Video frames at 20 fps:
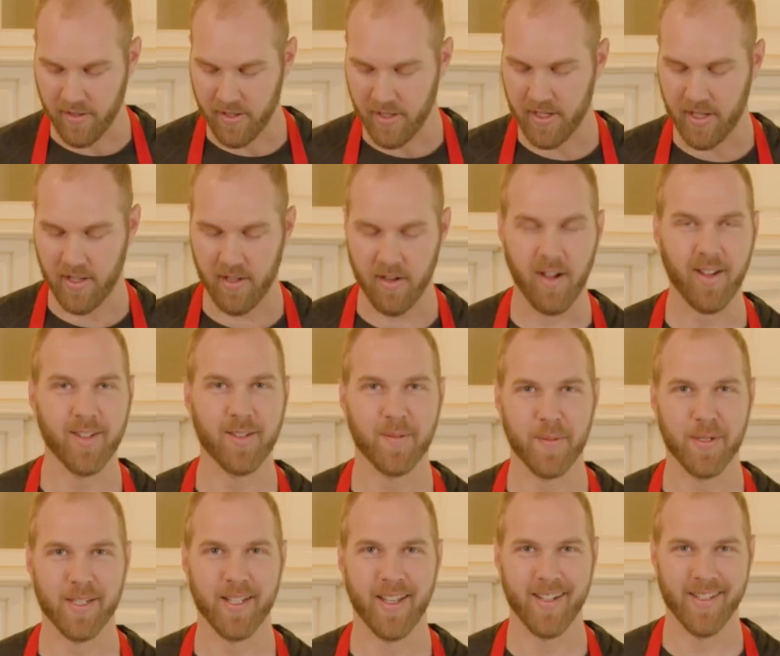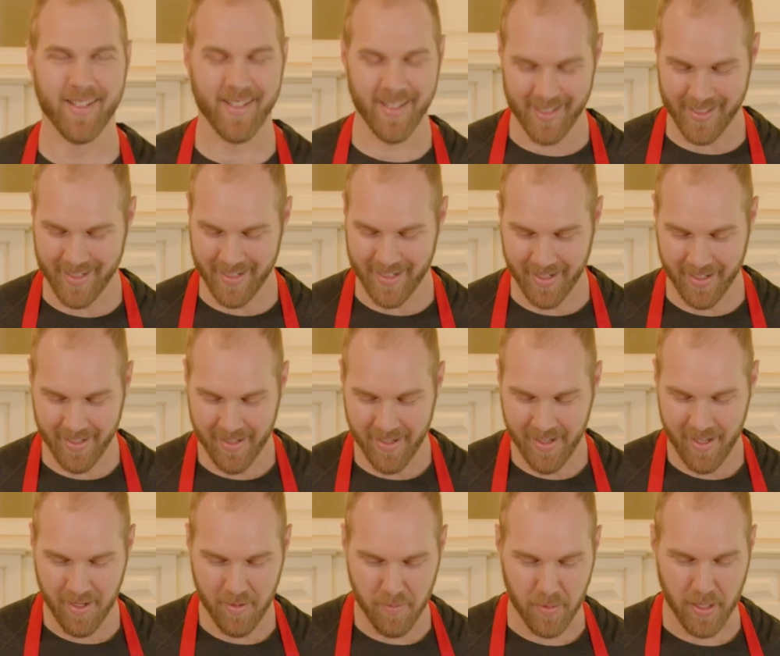another 100% of seasoning,
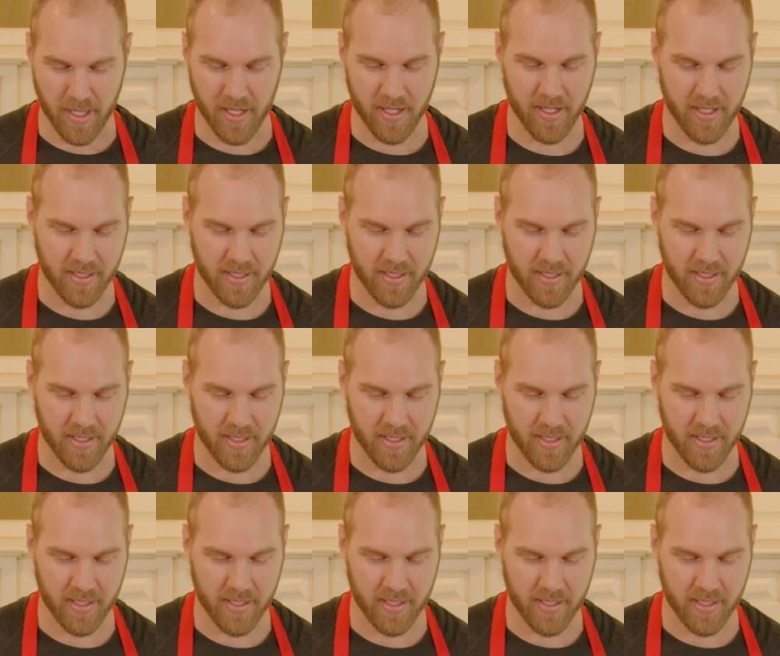but